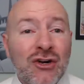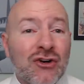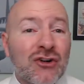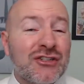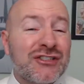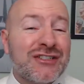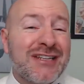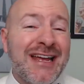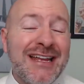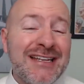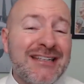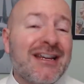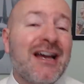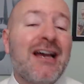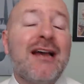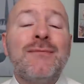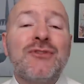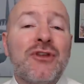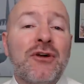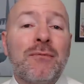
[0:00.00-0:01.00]
or 10
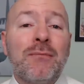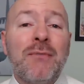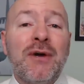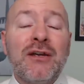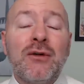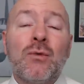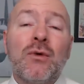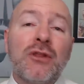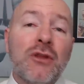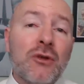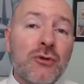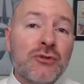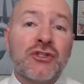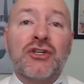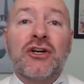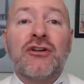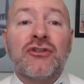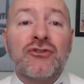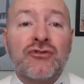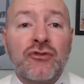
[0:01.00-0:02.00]
times their money when those
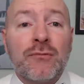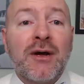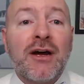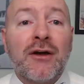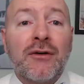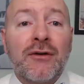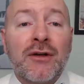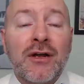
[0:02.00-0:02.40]
shares rebound.